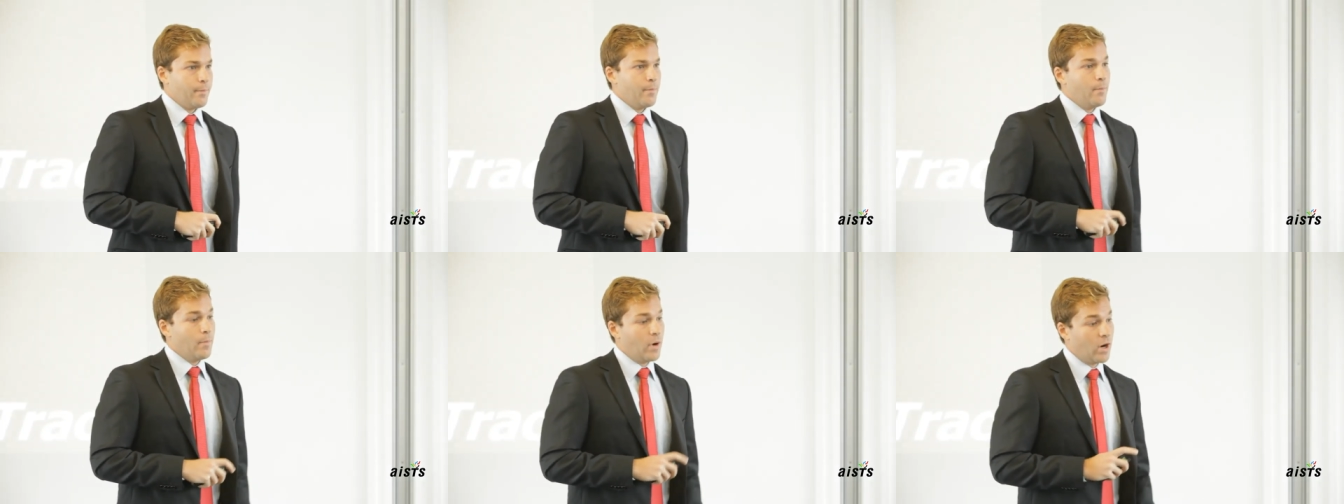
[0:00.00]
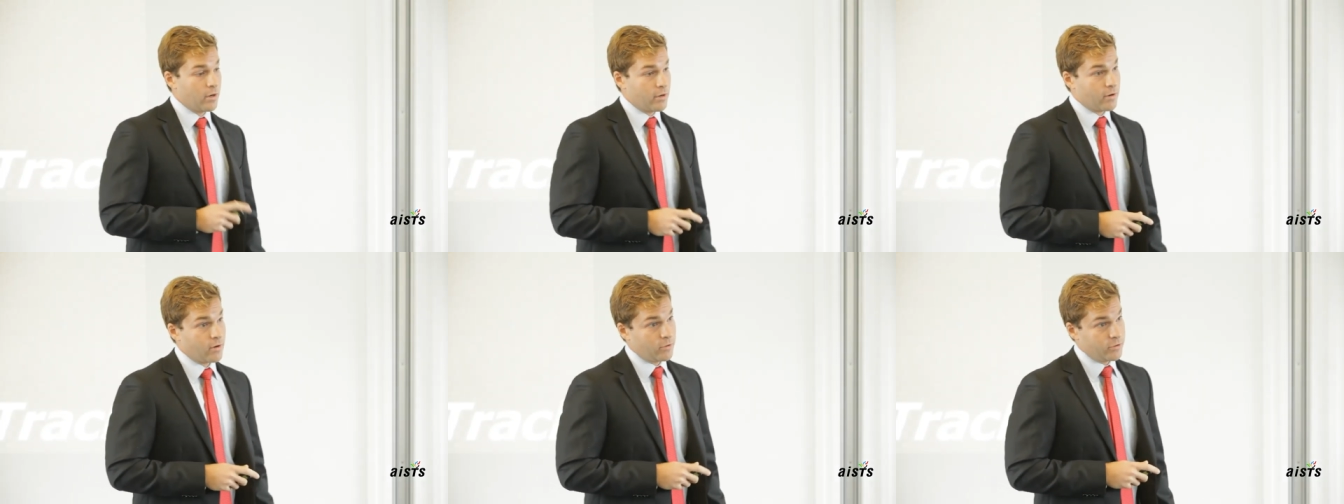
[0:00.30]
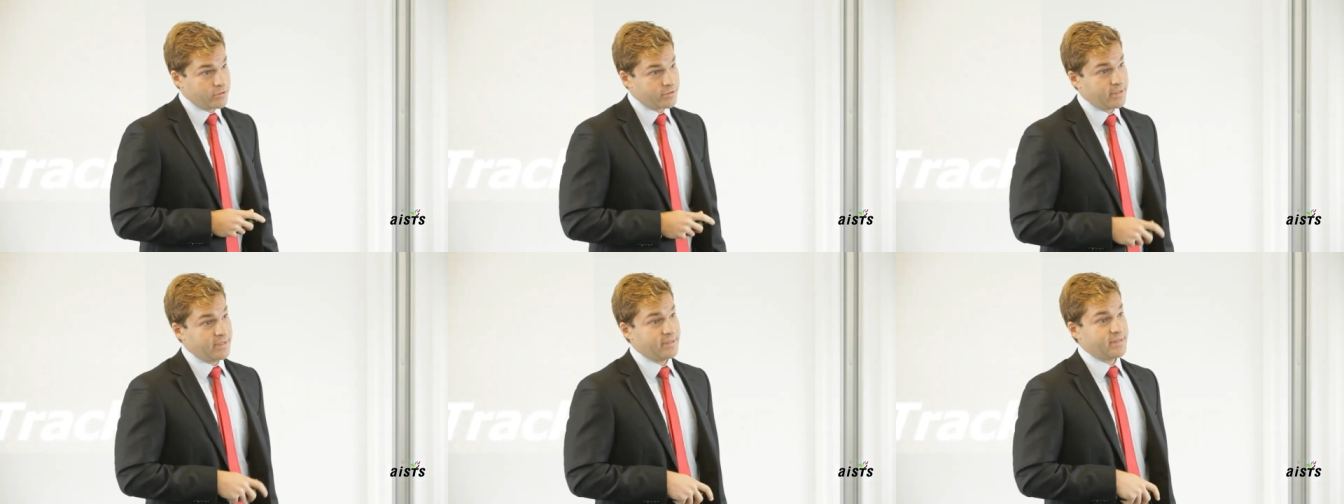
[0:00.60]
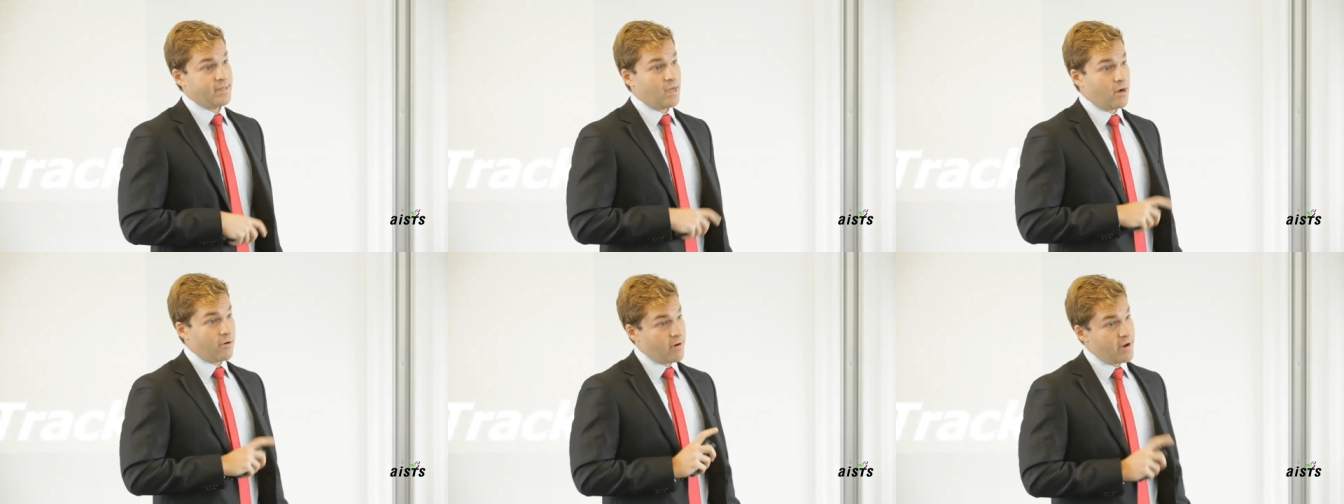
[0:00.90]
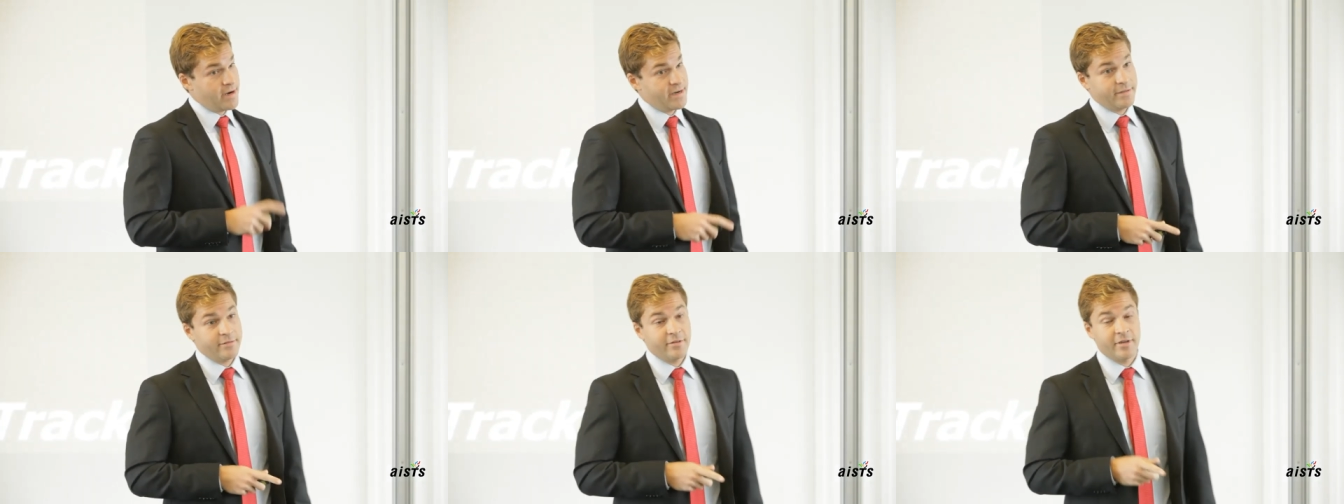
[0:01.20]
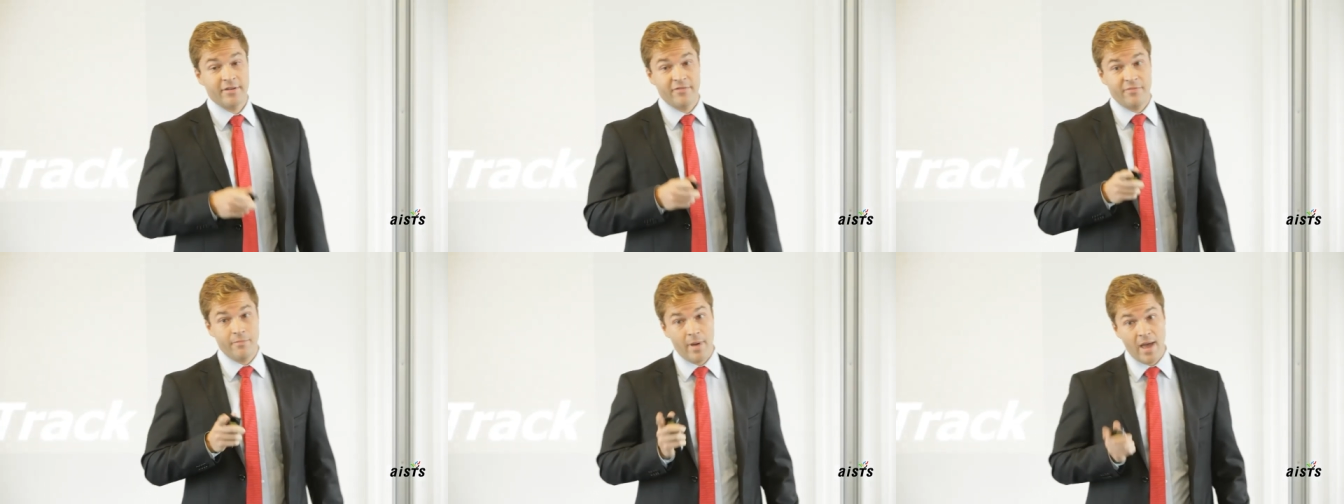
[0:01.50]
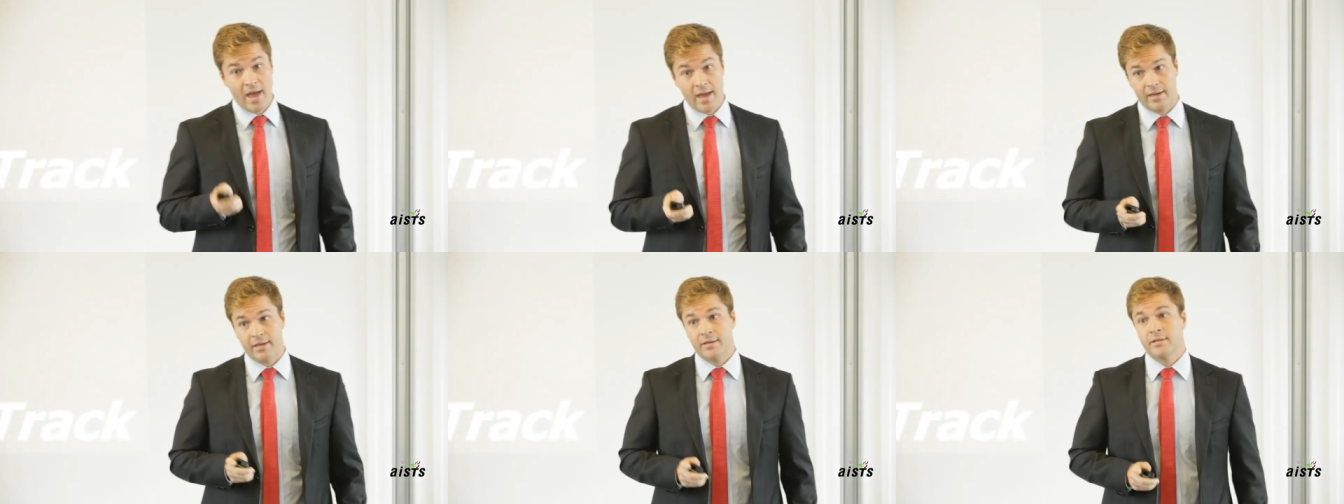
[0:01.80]
Marcos is now ready to give
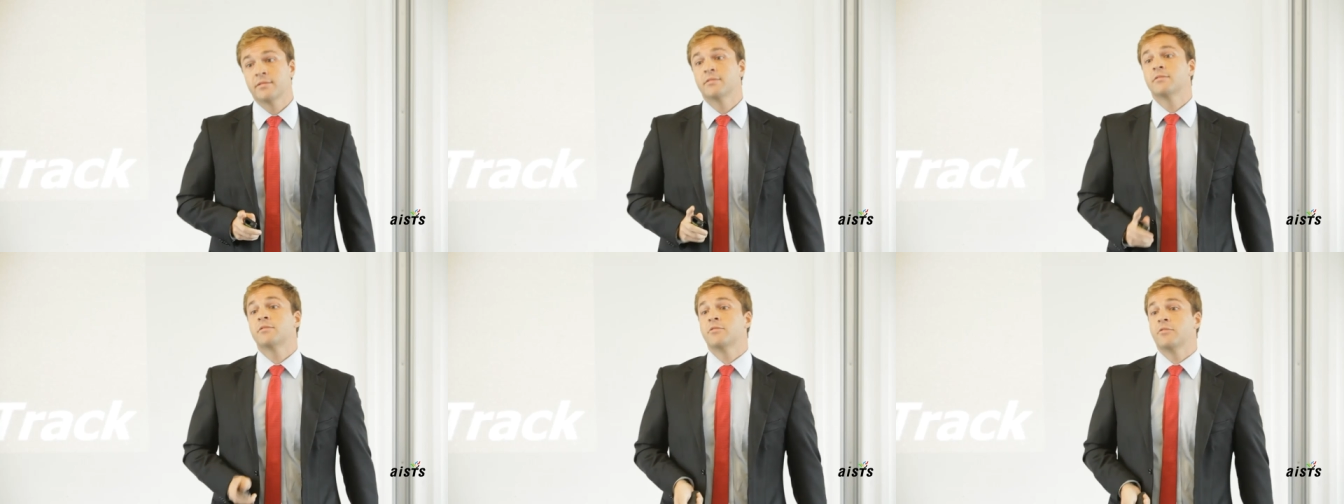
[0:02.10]
back